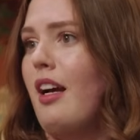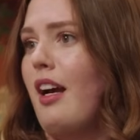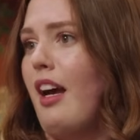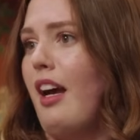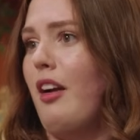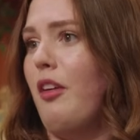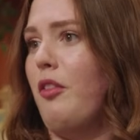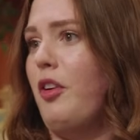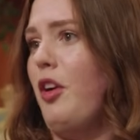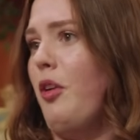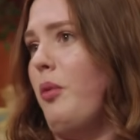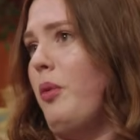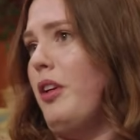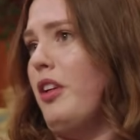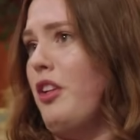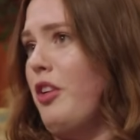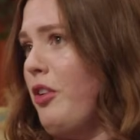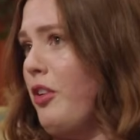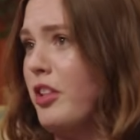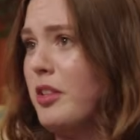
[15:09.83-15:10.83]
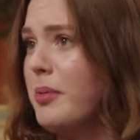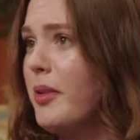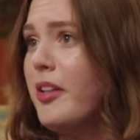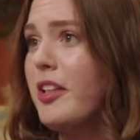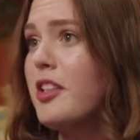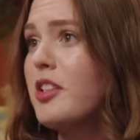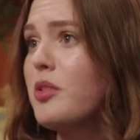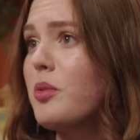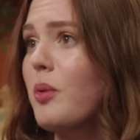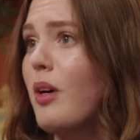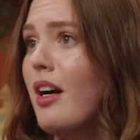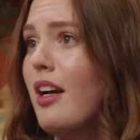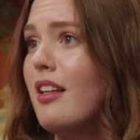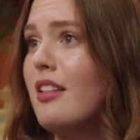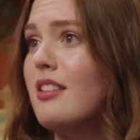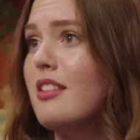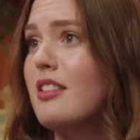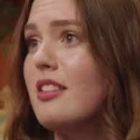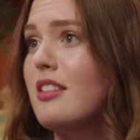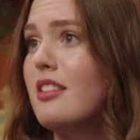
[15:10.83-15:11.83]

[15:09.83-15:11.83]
I don't know what your experience was.